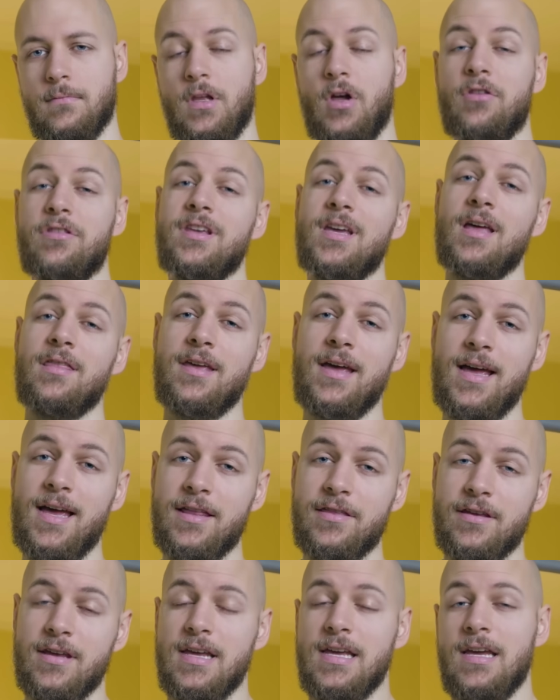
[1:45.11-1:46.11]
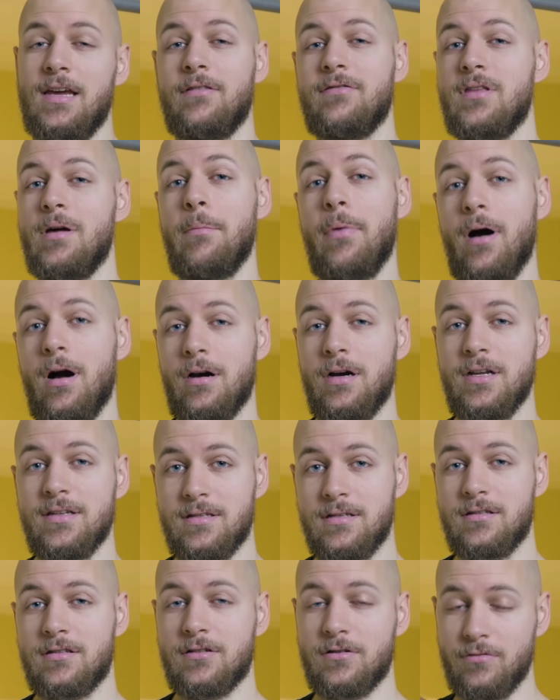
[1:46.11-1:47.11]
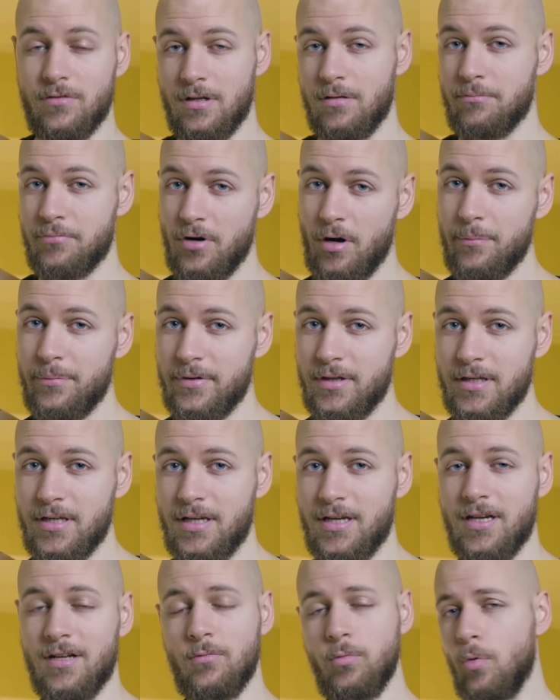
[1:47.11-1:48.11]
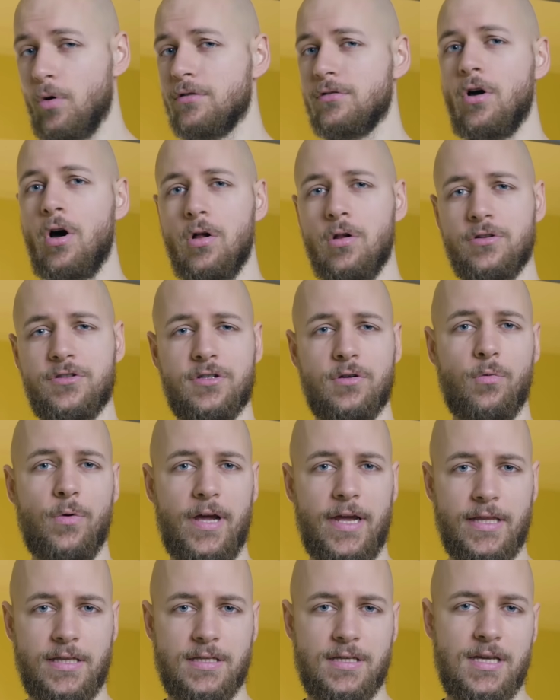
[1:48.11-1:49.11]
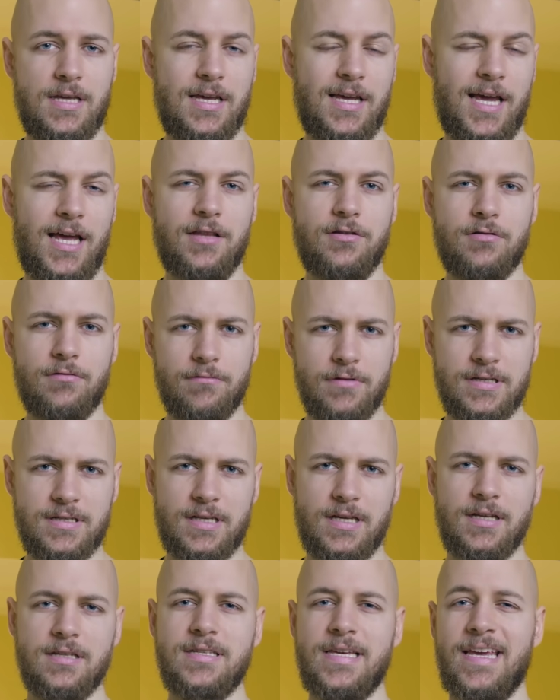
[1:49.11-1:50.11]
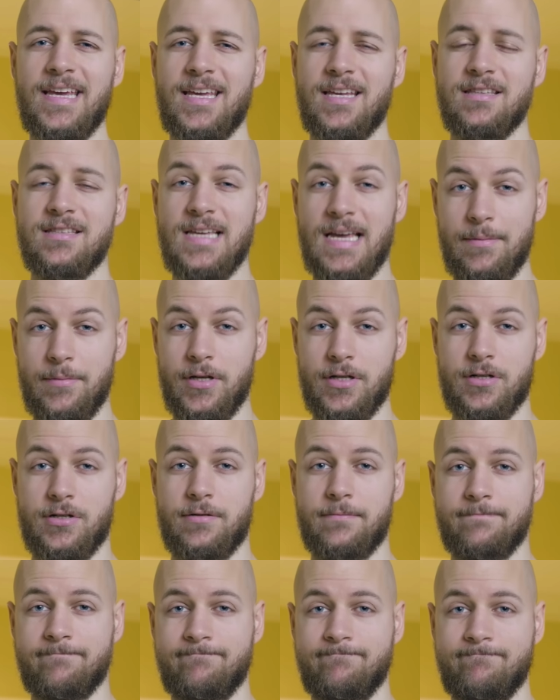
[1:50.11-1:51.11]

On the other hand, if the bar isn't screwed in properly, it won't hold your weight, and you're risking taking damage.